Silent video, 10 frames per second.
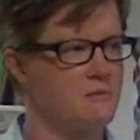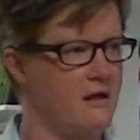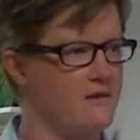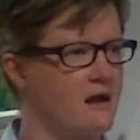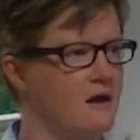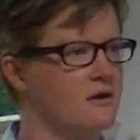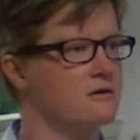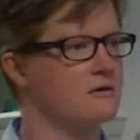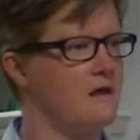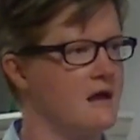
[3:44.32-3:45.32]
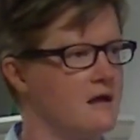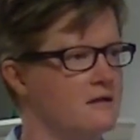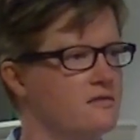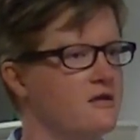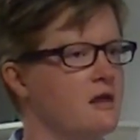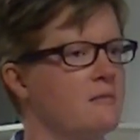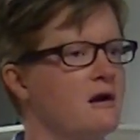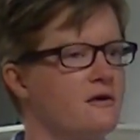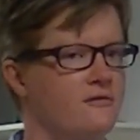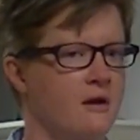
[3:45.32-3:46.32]
been that underlying theme in
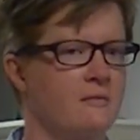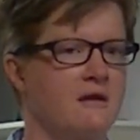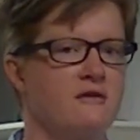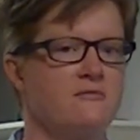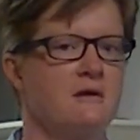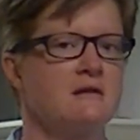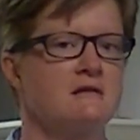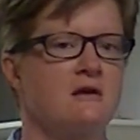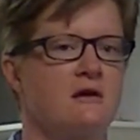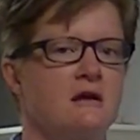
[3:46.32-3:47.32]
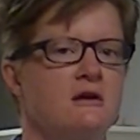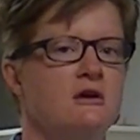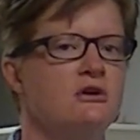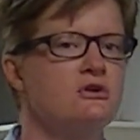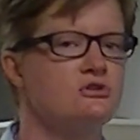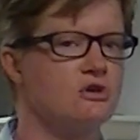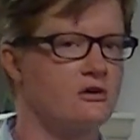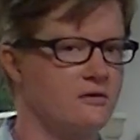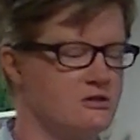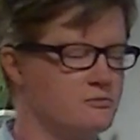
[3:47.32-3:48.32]
our family of military
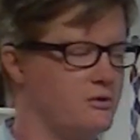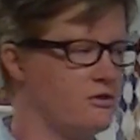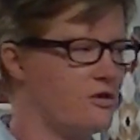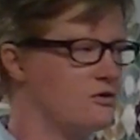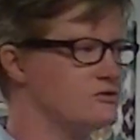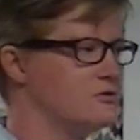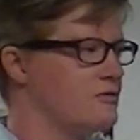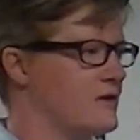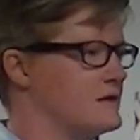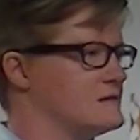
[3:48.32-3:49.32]
service. Put those two things